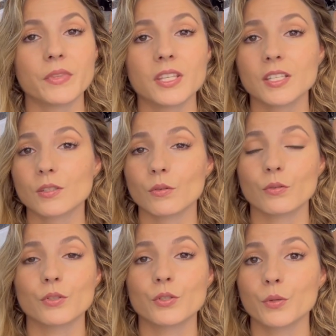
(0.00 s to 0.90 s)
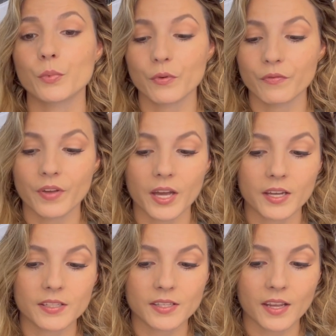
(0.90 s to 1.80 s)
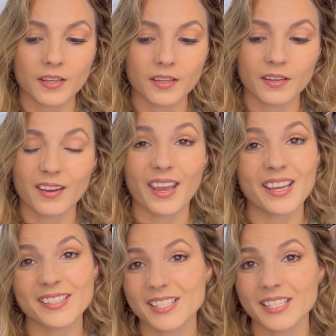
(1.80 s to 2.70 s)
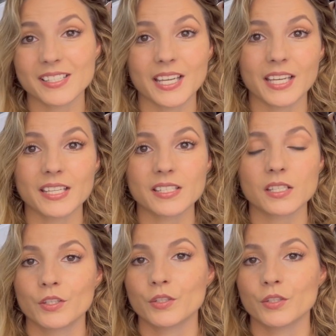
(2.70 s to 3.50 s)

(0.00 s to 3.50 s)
These sold super fast in 18 days.